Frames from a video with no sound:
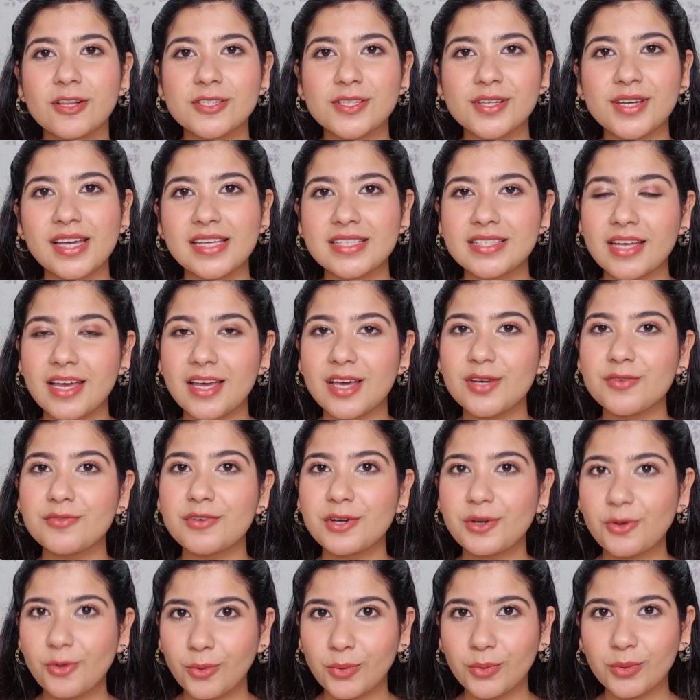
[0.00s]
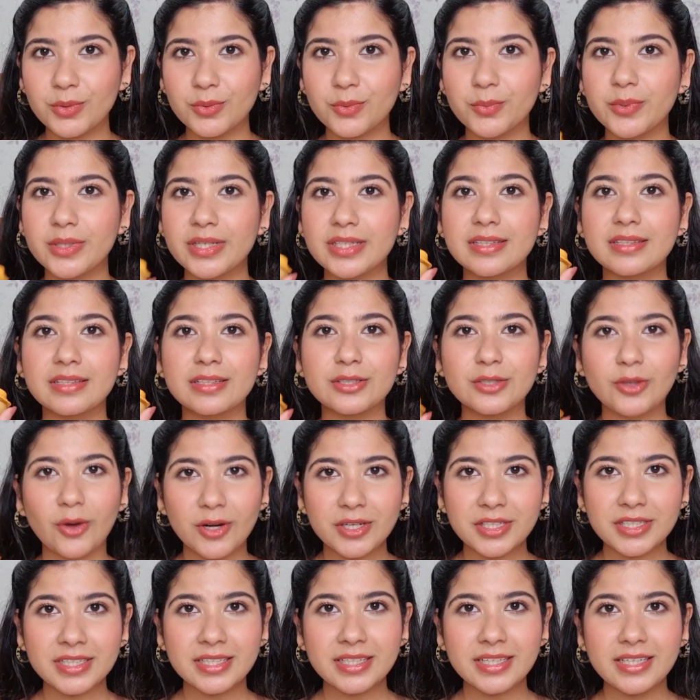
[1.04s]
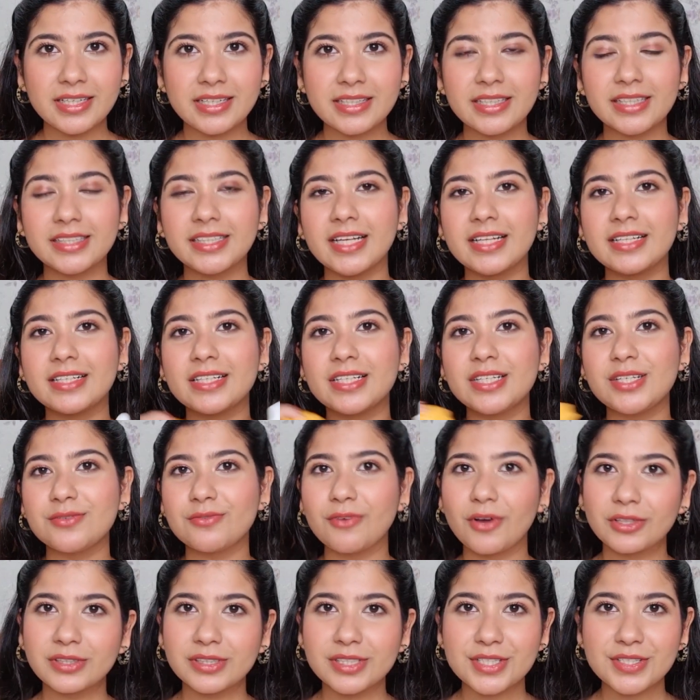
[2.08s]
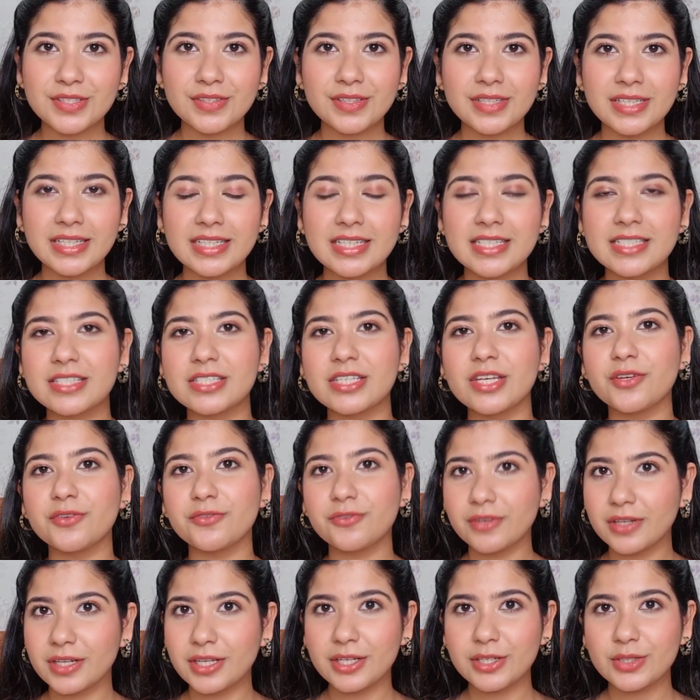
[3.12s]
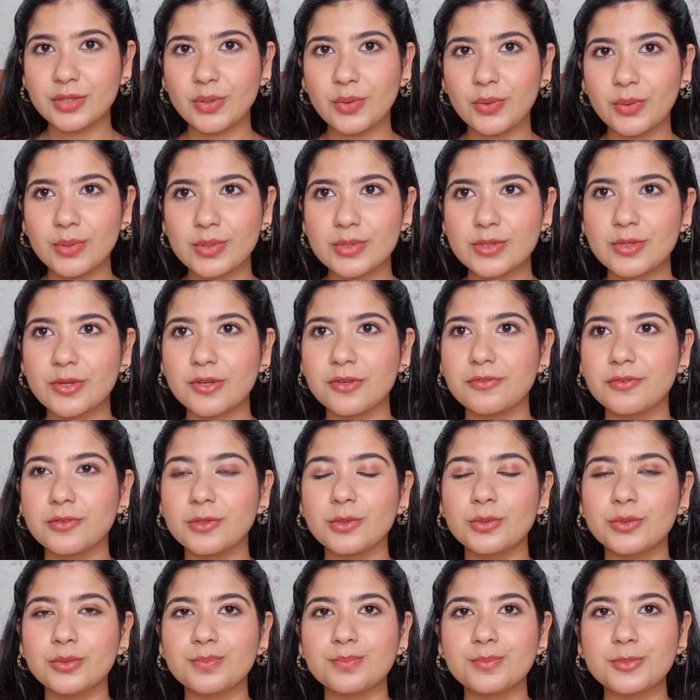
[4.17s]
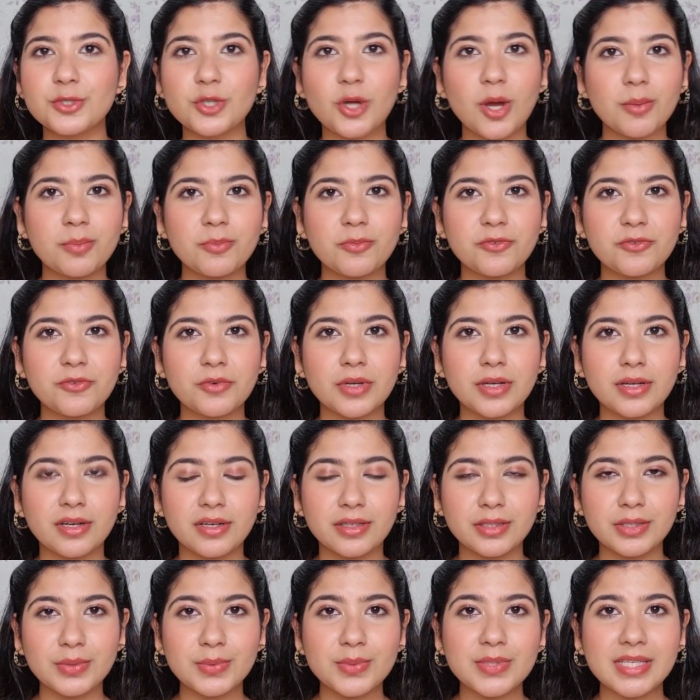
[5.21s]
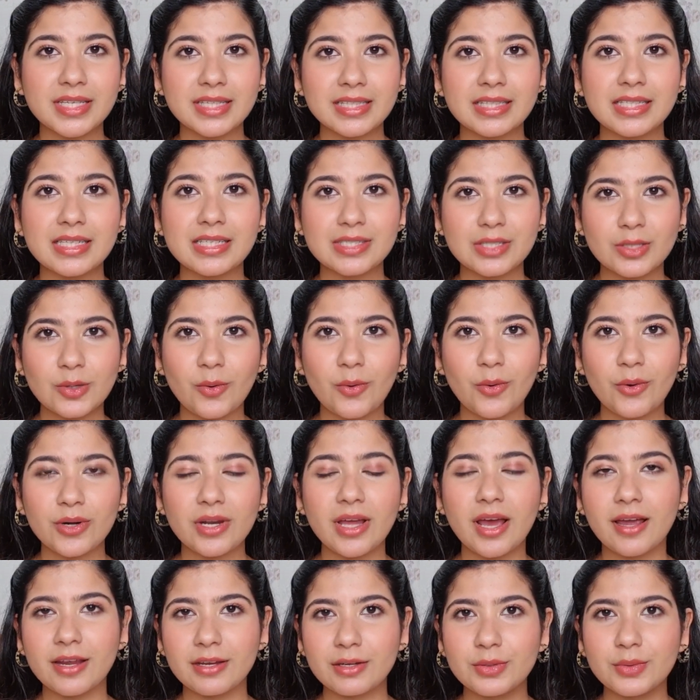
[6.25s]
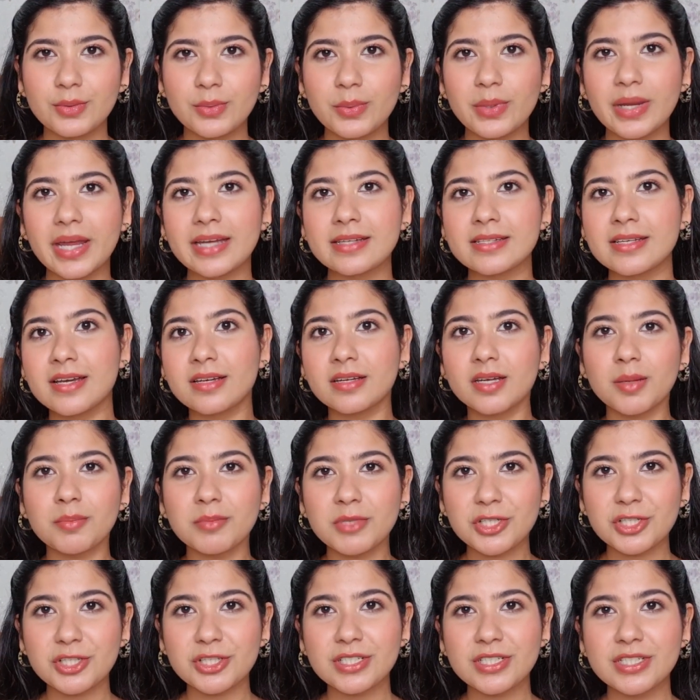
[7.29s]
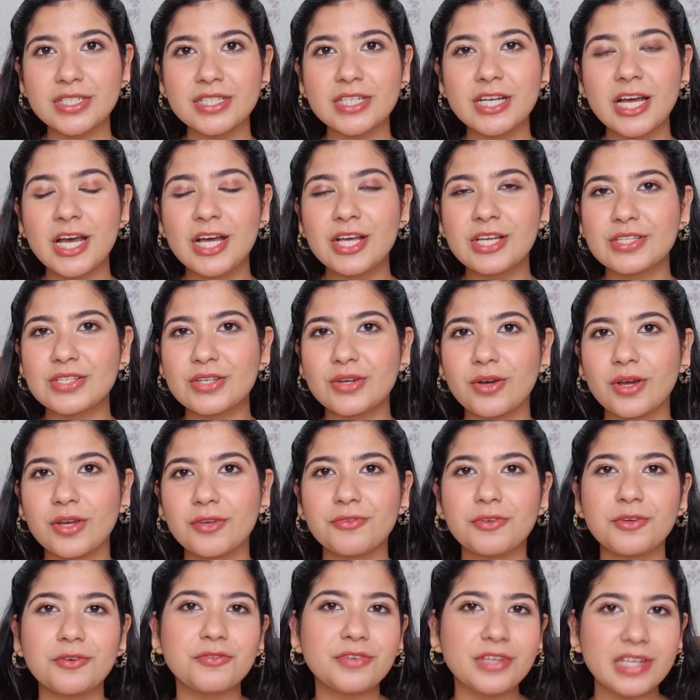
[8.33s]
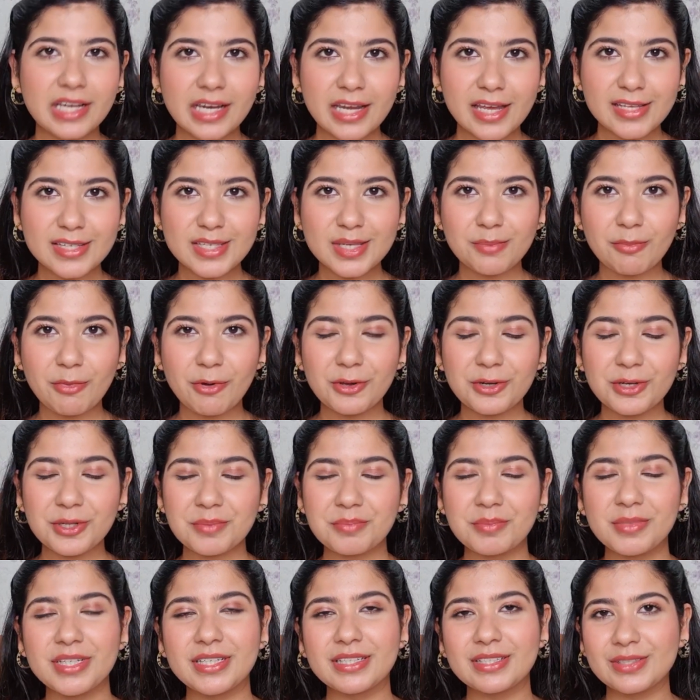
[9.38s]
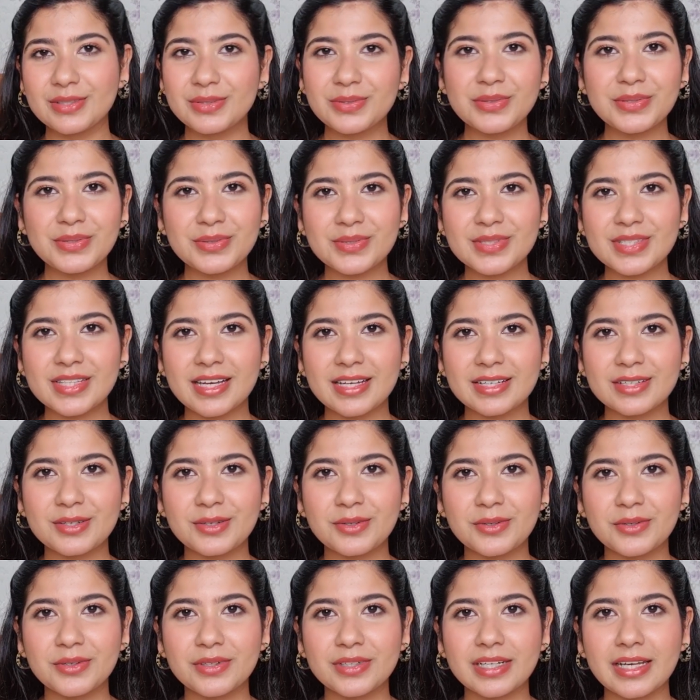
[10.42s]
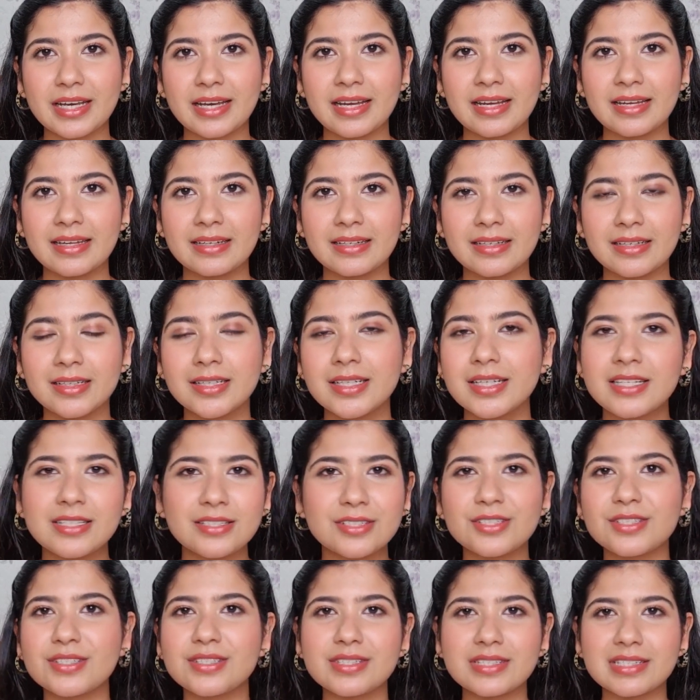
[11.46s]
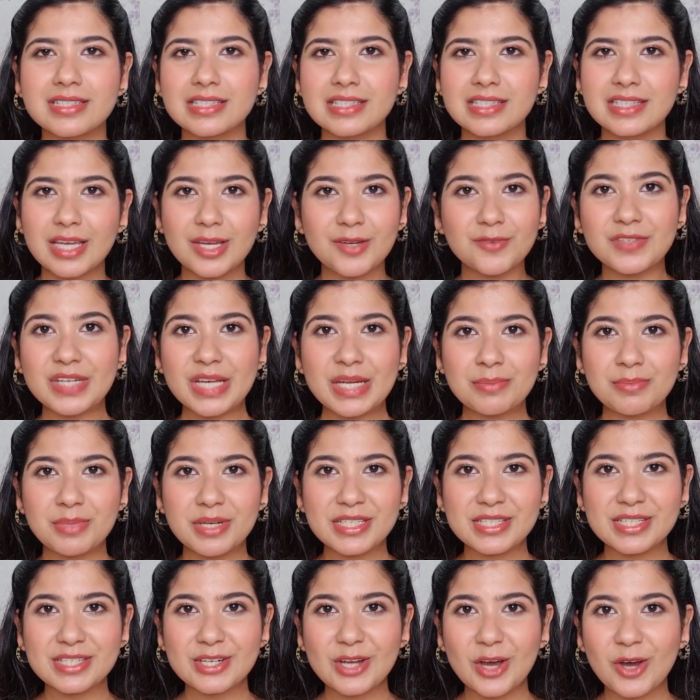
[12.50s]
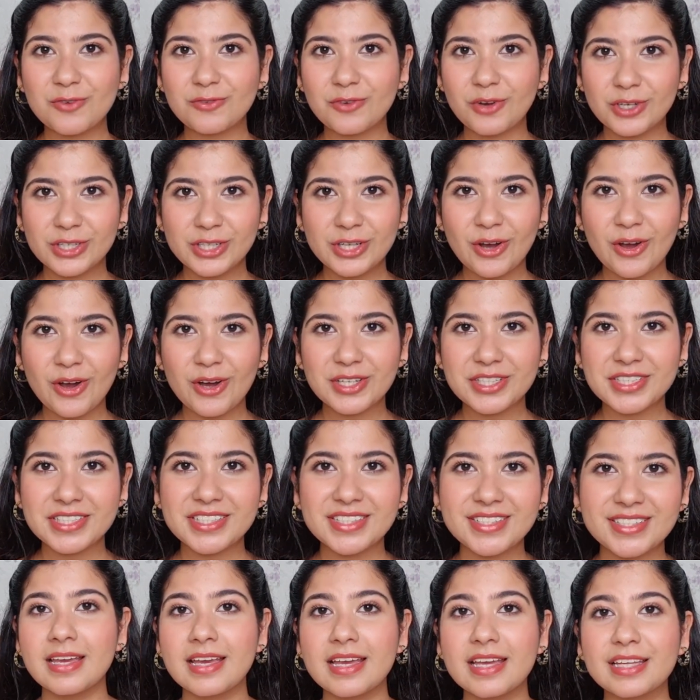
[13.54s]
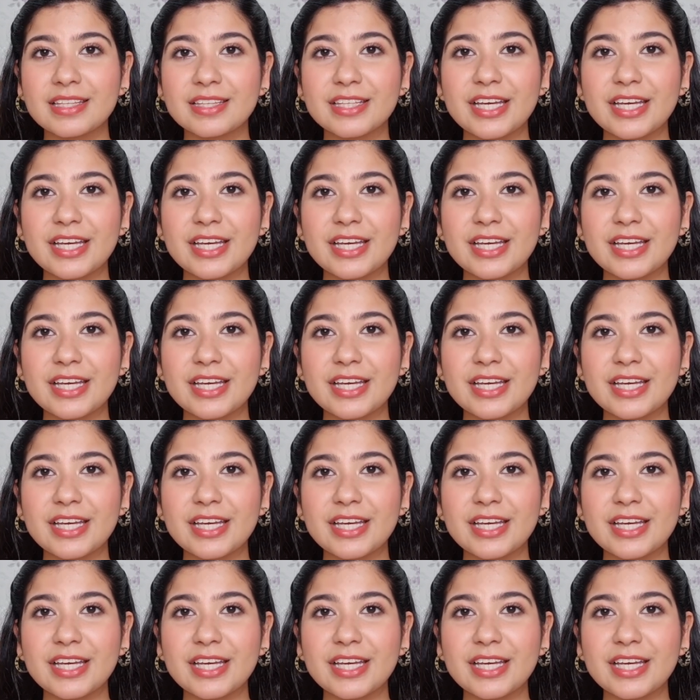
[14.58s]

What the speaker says: Also, guys, I have a code with Dot & Key that I'll leave on the screen. It's affiliate code. So if you shop using these code, I do get a commission. So if you feel like supporting me, do use that code and just save 10% off on your orders.